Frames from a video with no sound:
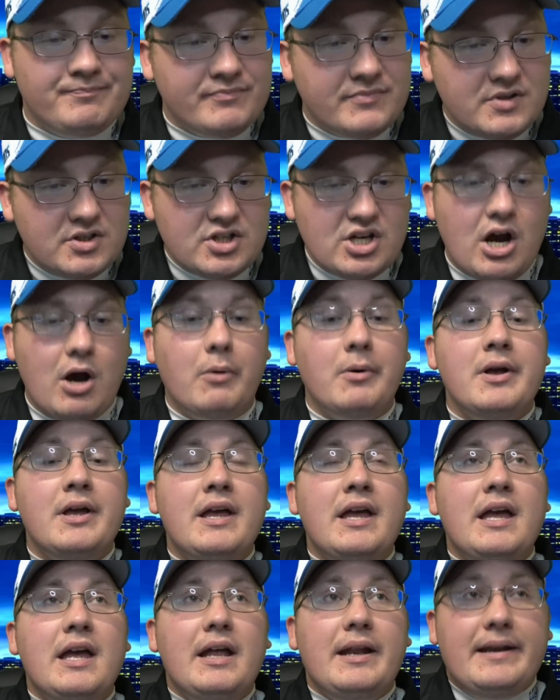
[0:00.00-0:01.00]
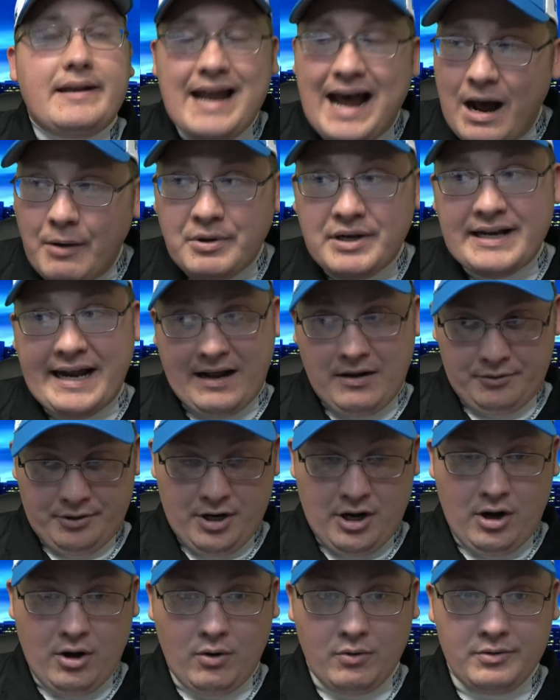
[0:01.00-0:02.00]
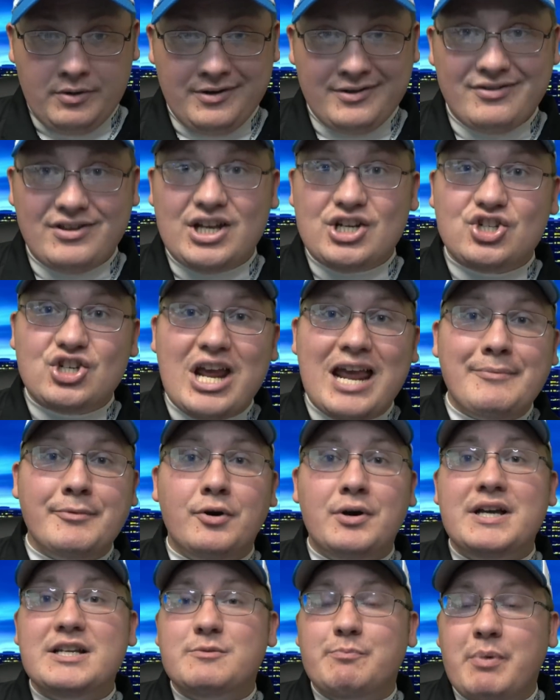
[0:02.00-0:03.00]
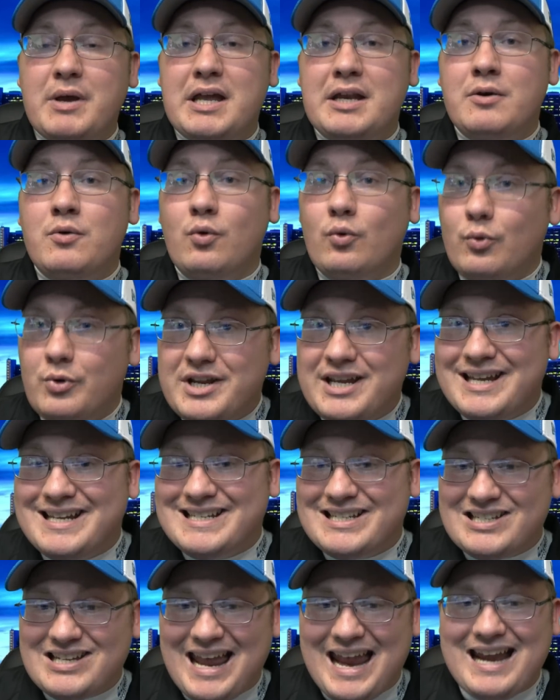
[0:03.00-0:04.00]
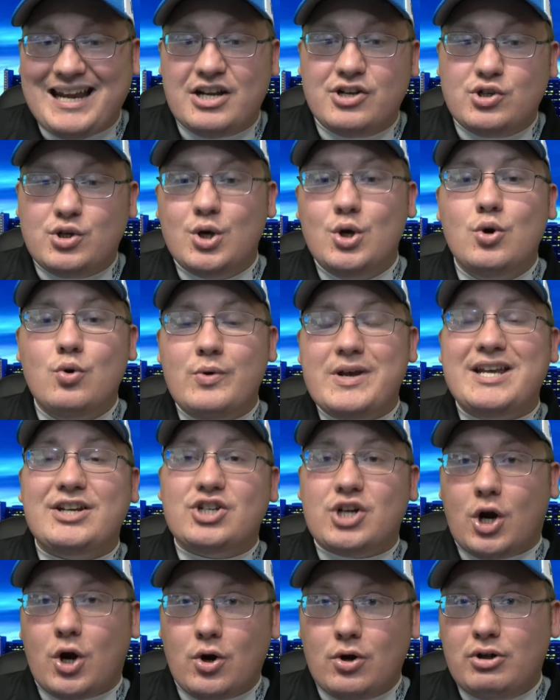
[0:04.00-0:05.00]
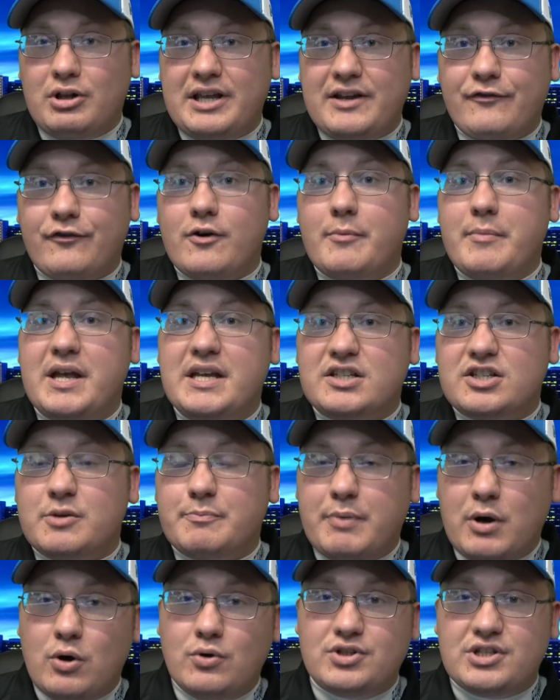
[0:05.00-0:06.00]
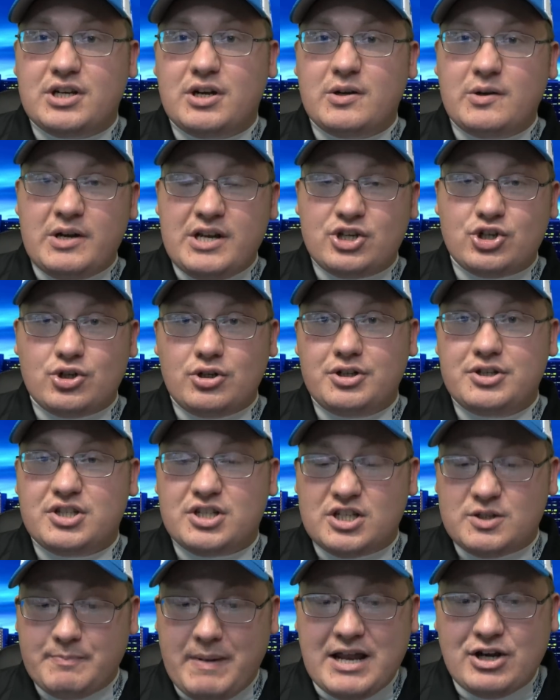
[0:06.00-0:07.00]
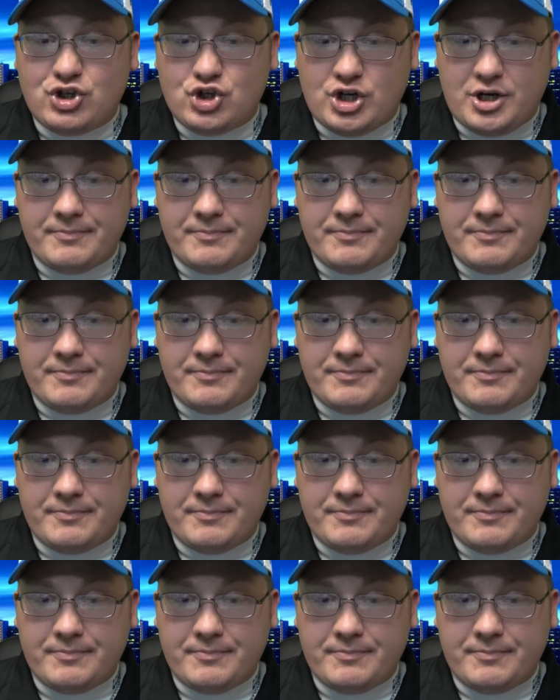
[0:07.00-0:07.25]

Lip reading: So, now we know that J-Mo has been reinstated 2 weeks early from his supposed initial suspension.